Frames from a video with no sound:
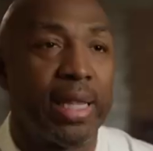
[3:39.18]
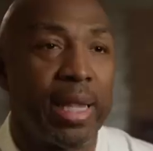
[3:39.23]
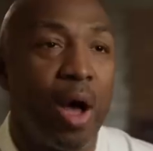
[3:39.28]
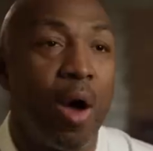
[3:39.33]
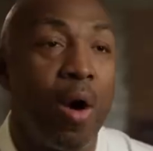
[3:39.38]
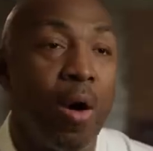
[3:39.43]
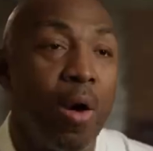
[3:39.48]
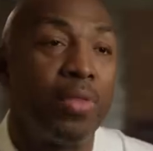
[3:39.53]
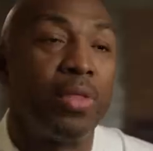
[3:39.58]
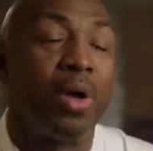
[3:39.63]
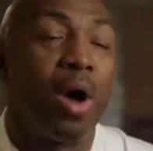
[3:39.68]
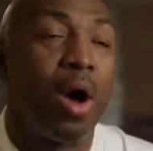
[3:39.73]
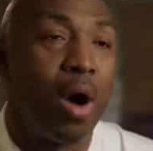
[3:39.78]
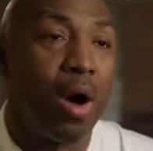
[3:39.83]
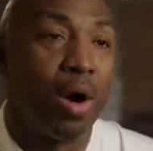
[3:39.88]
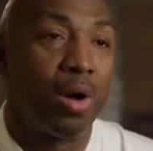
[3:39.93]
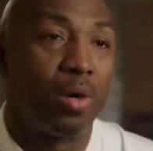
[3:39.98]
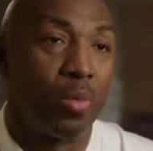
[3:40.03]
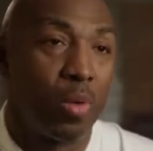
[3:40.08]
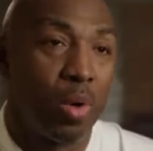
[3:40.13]
All the
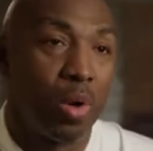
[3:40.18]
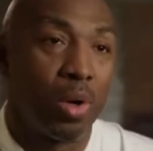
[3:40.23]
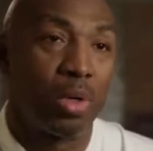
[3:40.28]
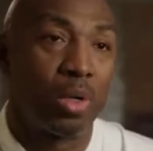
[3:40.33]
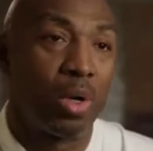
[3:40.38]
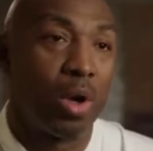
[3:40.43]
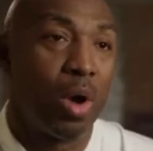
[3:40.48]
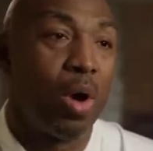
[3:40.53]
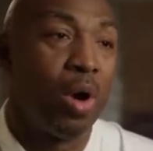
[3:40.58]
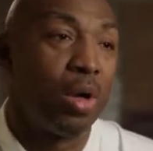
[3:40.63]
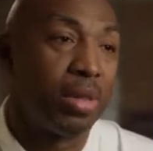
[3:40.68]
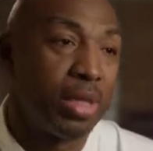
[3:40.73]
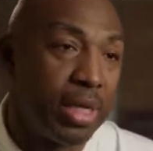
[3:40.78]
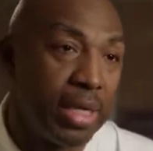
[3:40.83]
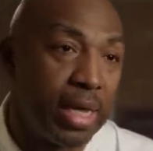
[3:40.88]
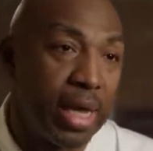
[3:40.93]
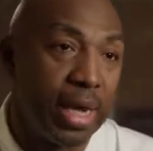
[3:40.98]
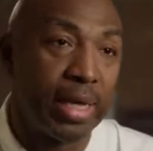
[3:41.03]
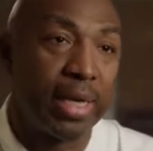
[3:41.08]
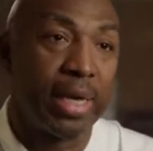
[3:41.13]
hard work, all the
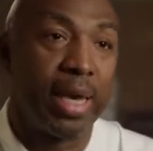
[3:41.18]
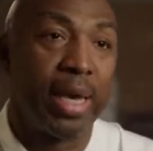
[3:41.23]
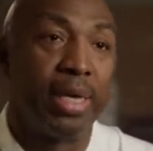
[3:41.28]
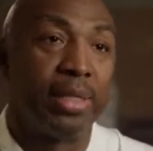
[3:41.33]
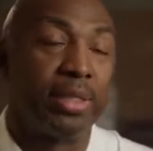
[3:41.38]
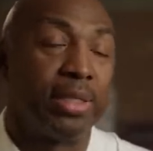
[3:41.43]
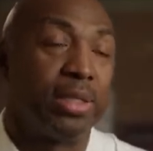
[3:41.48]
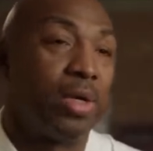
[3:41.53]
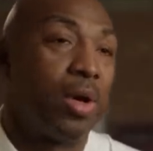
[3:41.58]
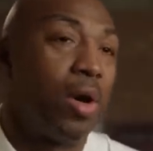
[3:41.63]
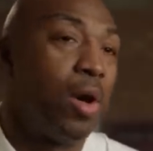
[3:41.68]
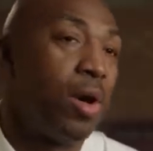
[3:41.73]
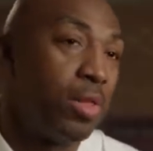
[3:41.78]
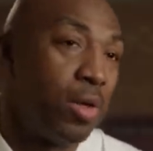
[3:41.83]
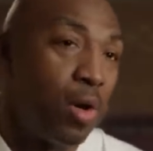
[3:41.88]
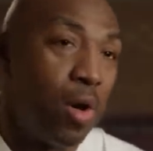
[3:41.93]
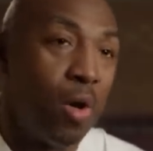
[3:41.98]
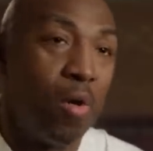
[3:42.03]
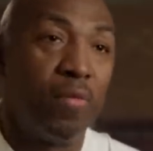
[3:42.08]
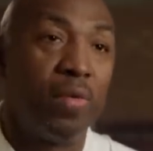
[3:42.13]
dedication, all
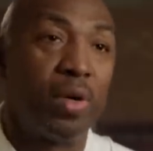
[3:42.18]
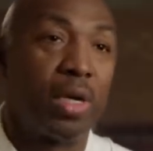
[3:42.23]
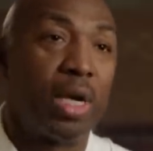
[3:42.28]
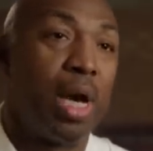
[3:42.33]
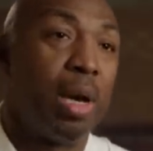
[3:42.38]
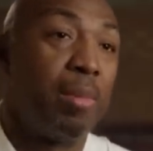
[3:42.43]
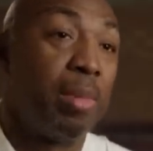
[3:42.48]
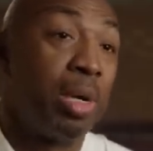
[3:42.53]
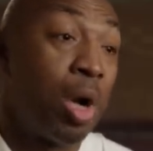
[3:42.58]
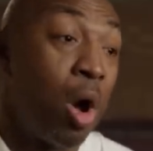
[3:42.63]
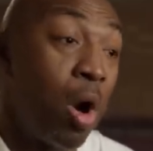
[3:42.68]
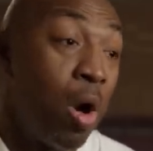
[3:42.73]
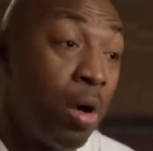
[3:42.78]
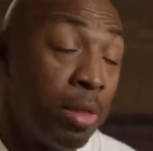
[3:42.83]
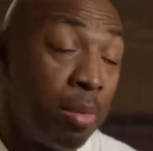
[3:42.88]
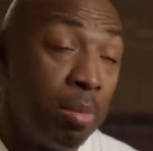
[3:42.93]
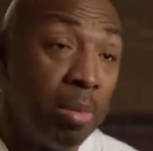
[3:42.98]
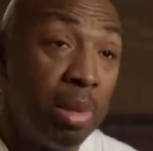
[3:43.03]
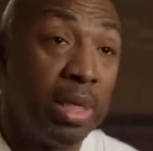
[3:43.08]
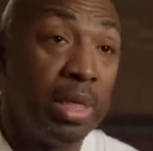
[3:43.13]
the overcoming, all
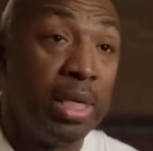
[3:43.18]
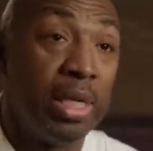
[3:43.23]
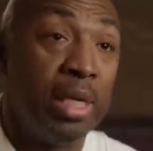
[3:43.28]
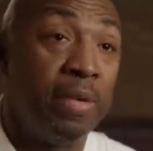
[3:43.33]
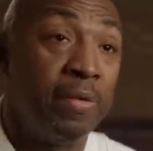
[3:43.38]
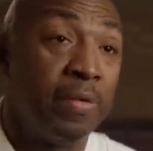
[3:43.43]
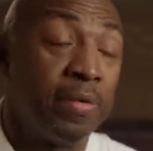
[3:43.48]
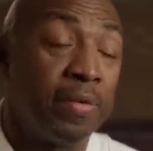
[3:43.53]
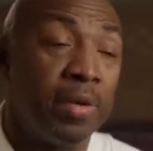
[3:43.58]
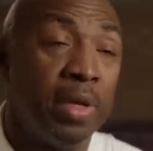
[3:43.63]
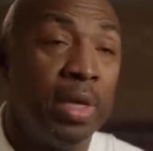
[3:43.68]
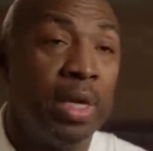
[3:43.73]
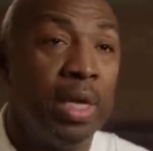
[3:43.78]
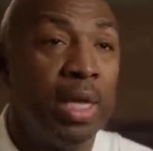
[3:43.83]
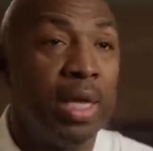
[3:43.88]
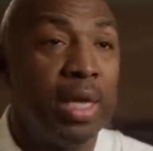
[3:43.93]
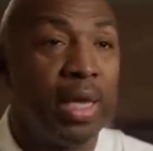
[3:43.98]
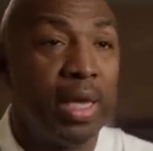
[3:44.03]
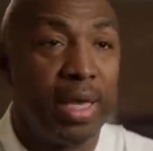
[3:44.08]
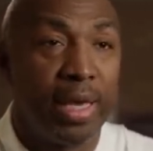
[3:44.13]
the belief,
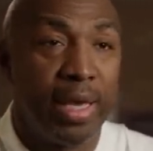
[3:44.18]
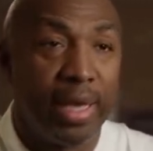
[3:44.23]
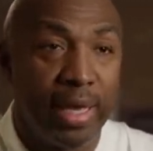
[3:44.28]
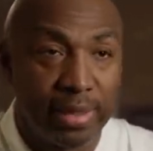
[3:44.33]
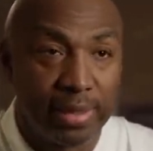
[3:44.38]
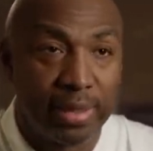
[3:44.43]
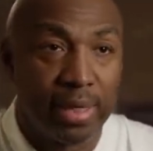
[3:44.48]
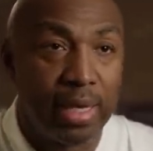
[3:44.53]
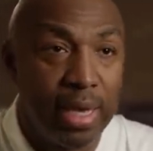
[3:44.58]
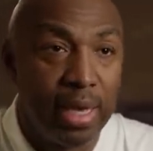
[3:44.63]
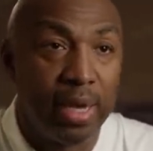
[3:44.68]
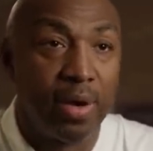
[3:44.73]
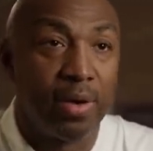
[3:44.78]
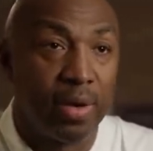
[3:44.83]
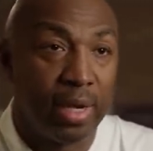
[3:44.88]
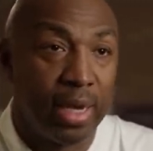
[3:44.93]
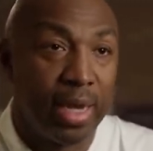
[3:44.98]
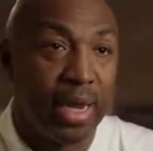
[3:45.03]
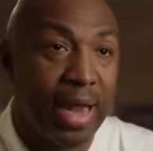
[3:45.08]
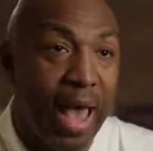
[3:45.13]
it's here,
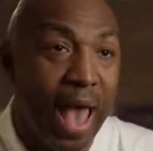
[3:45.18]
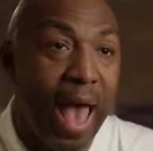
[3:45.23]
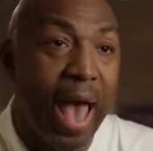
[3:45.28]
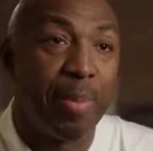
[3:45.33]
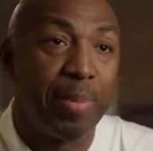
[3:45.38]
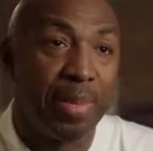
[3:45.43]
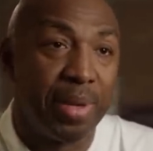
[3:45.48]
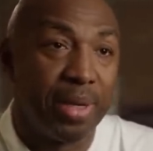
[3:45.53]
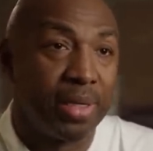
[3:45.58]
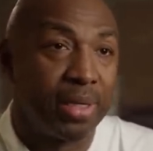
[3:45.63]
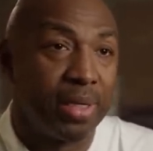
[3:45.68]
it happened.